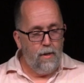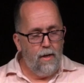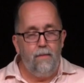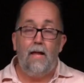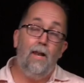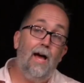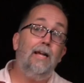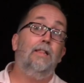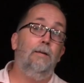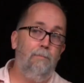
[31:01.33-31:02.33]
And that
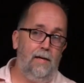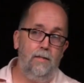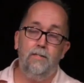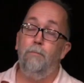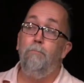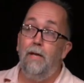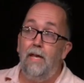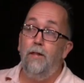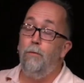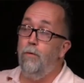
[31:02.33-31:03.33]
likely means that many
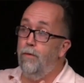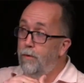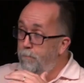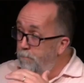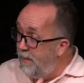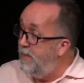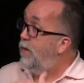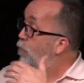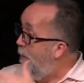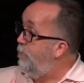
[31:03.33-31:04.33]
of the, the men
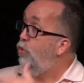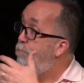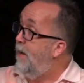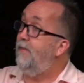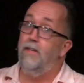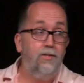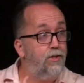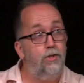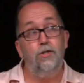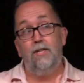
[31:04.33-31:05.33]
and women who made the
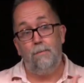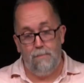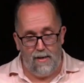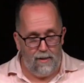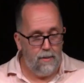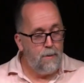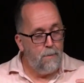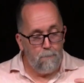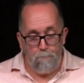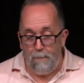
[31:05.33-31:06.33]
decisions they made
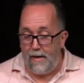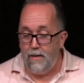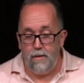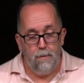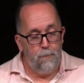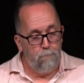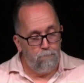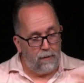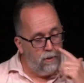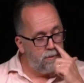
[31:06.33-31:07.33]
made it
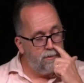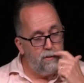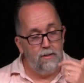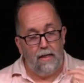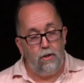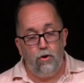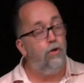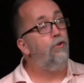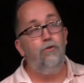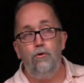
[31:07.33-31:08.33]
because they
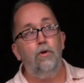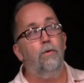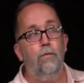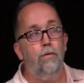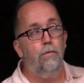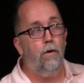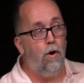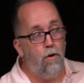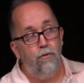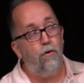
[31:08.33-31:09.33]
couldn't do it
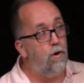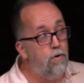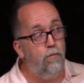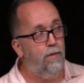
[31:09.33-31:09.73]
on their own.